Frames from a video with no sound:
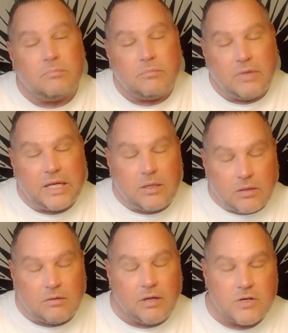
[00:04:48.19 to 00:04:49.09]
like a
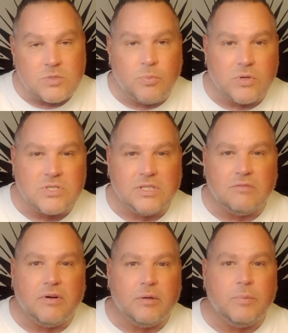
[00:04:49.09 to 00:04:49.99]
large portion of
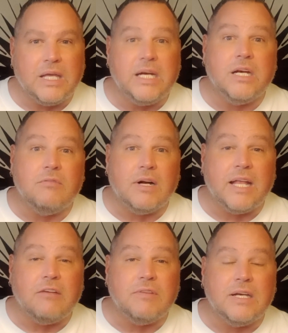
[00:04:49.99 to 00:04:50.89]
the beginning of our
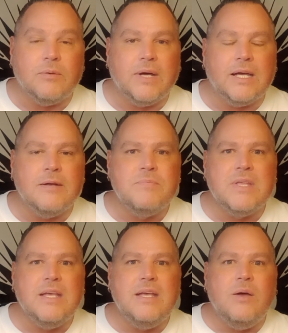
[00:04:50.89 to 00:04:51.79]
life anyway,
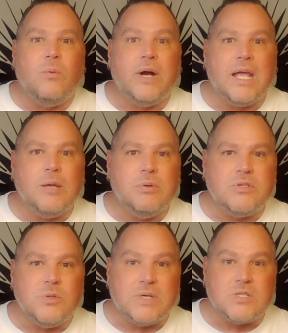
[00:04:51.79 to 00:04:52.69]
we're able
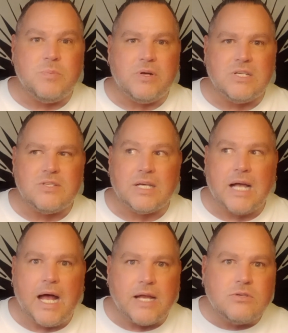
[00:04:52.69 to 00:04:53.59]
to experience the
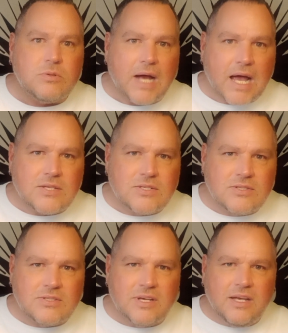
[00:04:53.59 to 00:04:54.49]

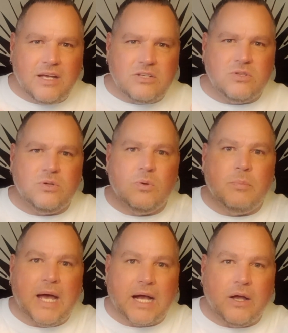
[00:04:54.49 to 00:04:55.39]
contrasts to
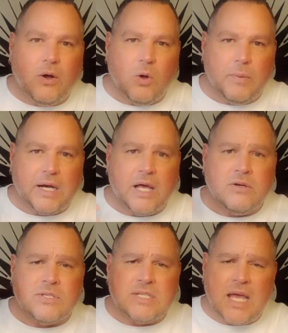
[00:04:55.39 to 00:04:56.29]
back home and
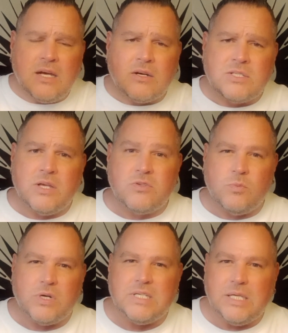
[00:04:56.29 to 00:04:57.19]
understand ourselves
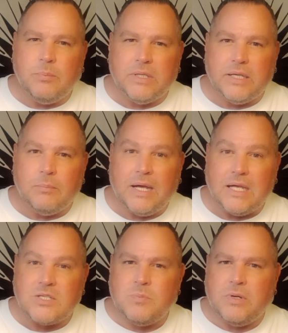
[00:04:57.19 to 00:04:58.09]
more deeply by
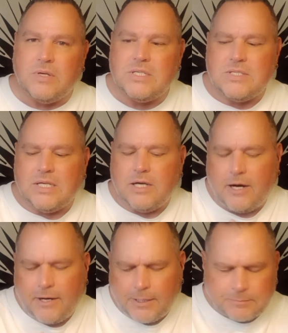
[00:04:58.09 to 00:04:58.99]
experiencing
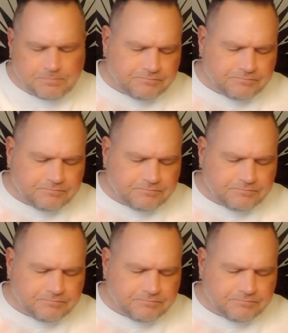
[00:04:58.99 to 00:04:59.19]
our